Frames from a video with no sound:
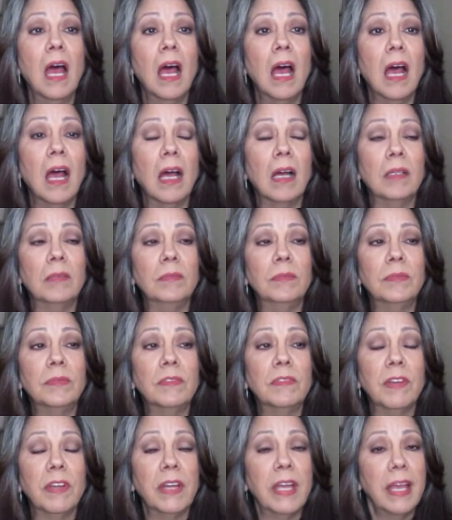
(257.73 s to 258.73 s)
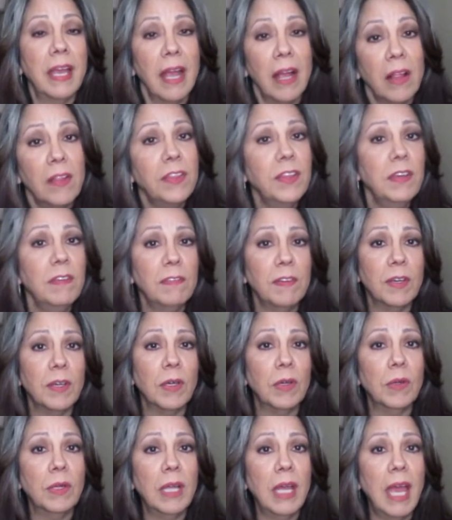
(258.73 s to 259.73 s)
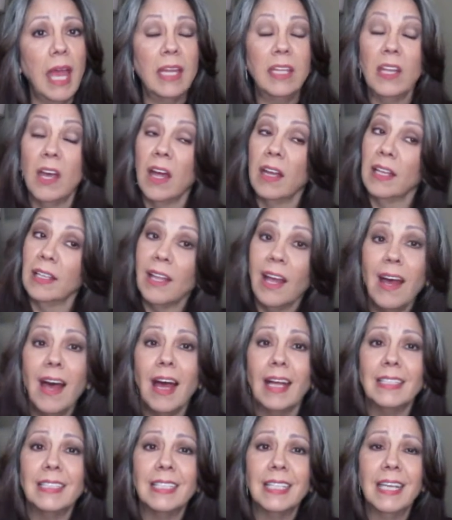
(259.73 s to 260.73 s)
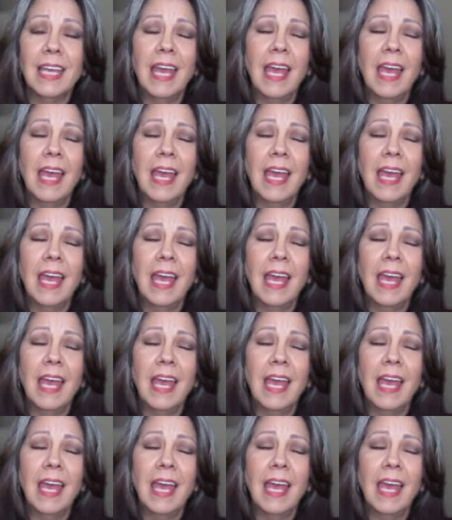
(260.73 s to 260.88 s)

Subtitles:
very healthy food and not a lot.